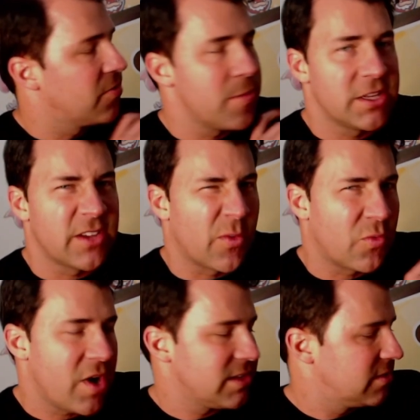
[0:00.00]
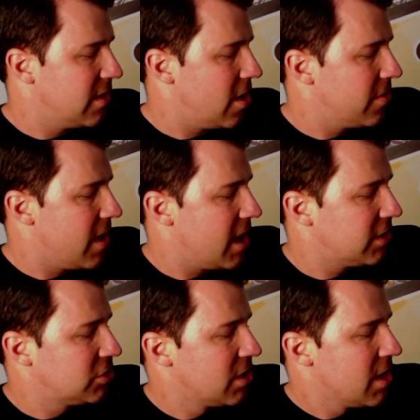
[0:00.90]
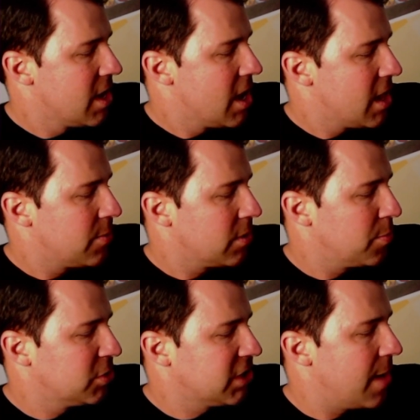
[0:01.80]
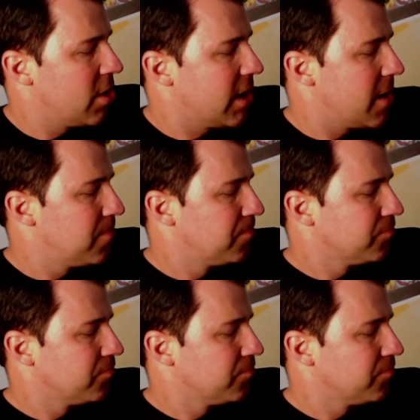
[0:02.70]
For me, it's like right there on the edge. And then we're gonna push camera again.